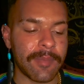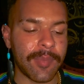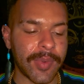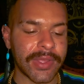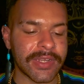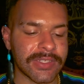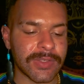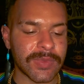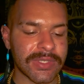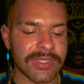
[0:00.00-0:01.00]
but it's
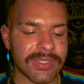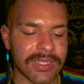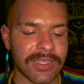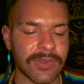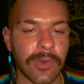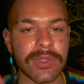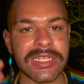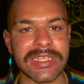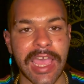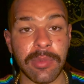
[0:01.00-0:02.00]
almost just like you'll only
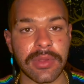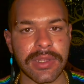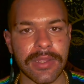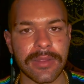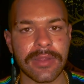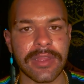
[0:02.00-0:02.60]
dabble in it.